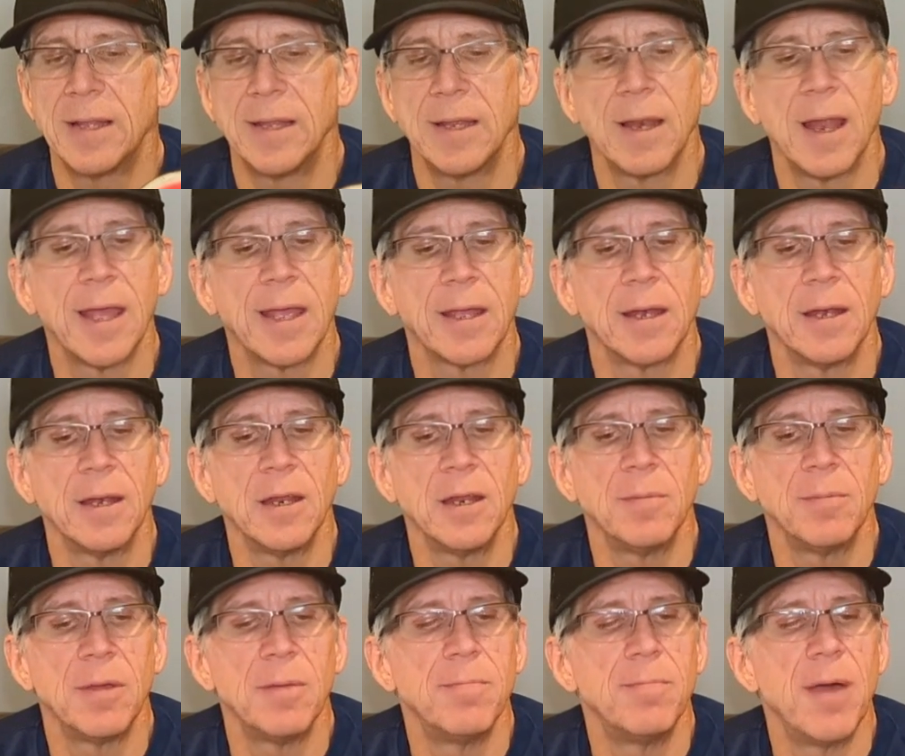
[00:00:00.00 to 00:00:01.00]
did like it a
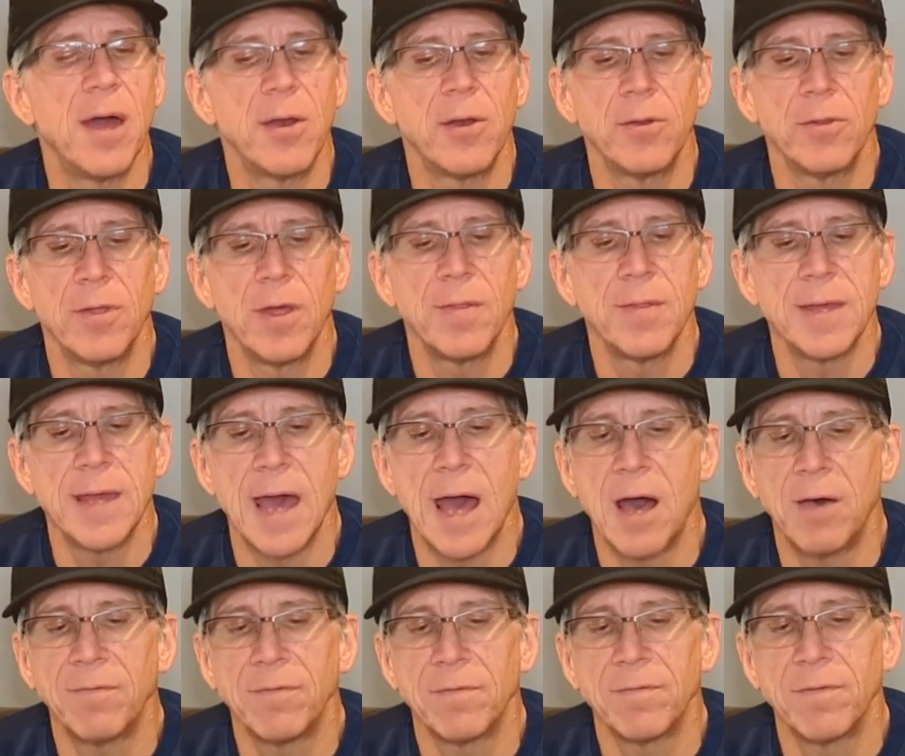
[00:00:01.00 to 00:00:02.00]
little bit better than the
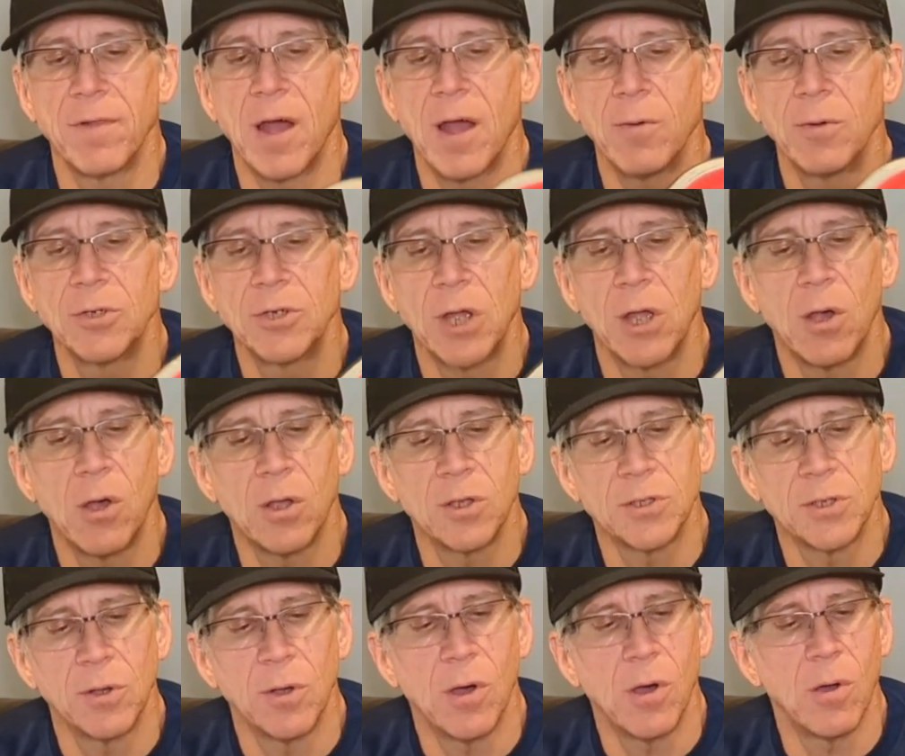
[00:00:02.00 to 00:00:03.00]
Alpha Fly, which I
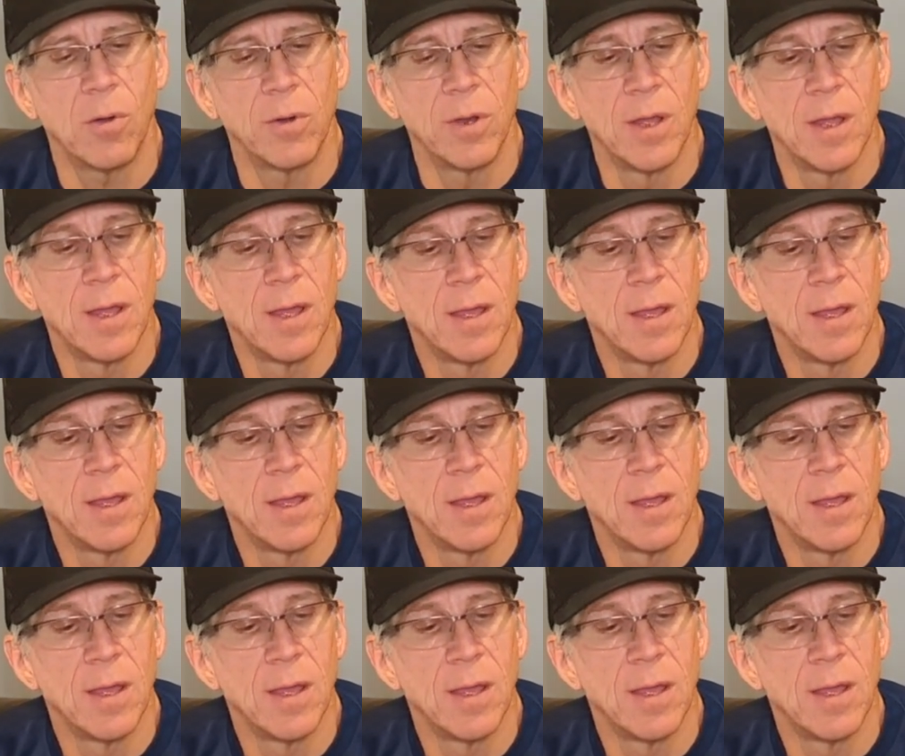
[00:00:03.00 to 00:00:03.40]
also own,